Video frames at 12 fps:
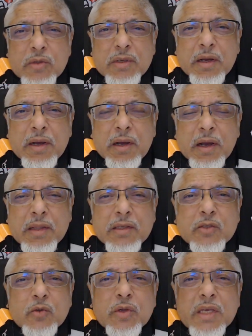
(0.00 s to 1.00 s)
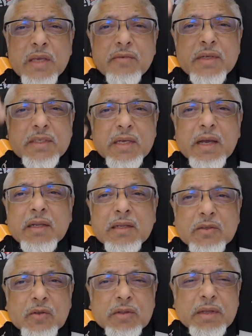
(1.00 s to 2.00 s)
to the others to give us
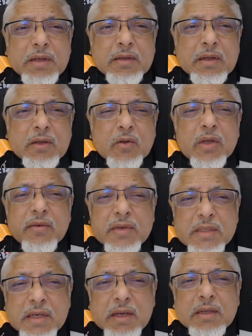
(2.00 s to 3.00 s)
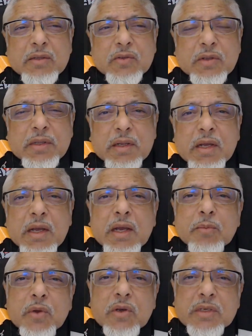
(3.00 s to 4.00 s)
guidance on that. To give us guidance on that.
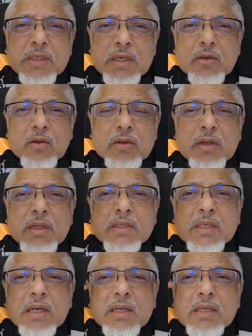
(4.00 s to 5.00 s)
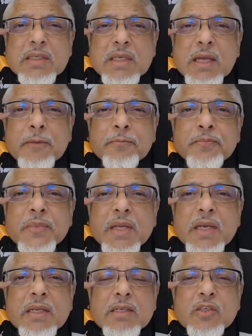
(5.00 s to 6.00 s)
Because here Dr. Ansari is saying
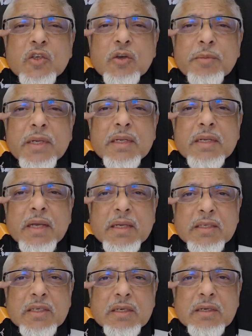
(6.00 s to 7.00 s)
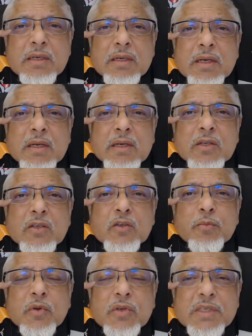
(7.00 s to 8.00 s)
it is human nature
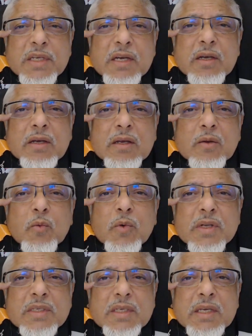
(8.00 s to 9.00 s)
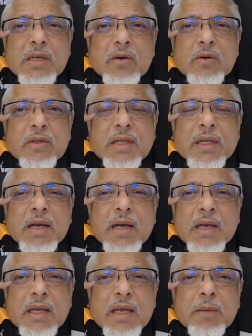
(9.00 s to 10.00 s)
to project one's ego that
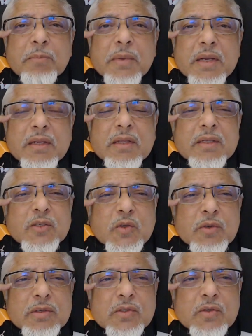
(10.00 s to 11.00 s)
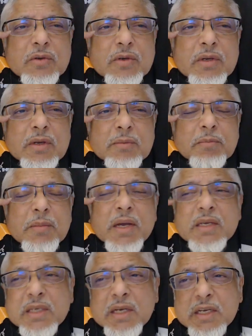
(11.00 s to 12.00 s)
I am better than so-and-so.
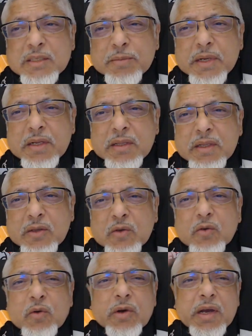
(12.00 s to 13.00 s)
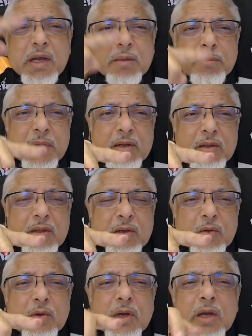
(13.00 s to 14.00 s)
My sheikh is better than you, or I am better
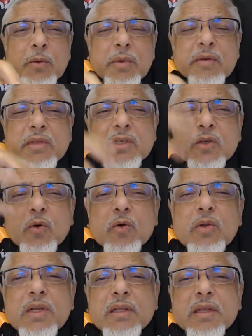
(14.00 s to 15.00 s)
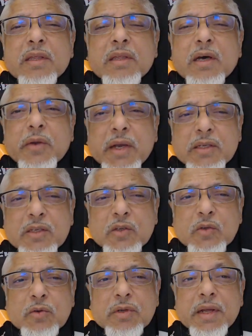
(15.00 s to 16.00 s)
than you. You have this holier than thou
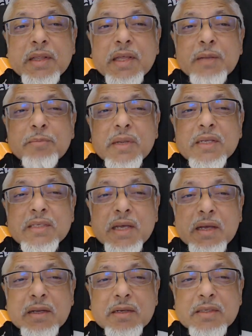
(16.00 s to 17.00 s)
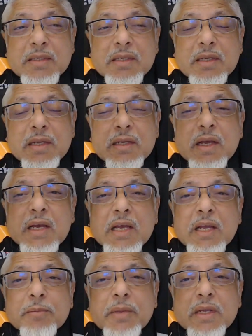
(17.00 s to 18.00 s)
attitude, and that brings arrogance in it,
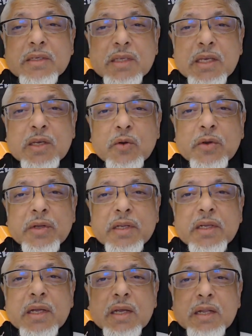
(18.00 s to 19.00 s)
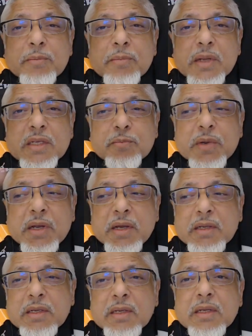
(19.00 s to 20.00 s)
it brings ego in it, it brings
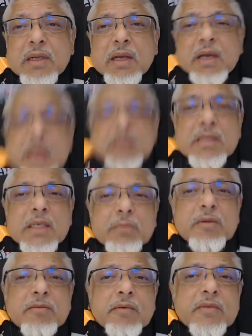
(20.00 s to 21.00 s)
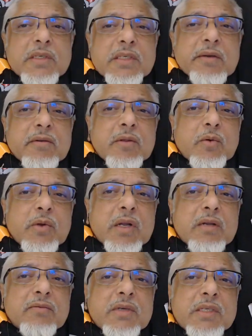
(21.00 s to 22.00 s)
pride in it. And in chapter 57 of the
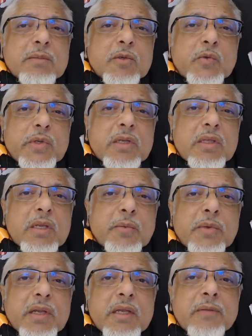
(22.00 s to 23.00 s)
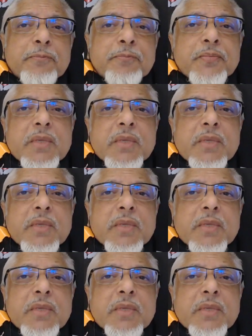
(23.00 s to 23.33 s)
Quran, verse number 23, we read,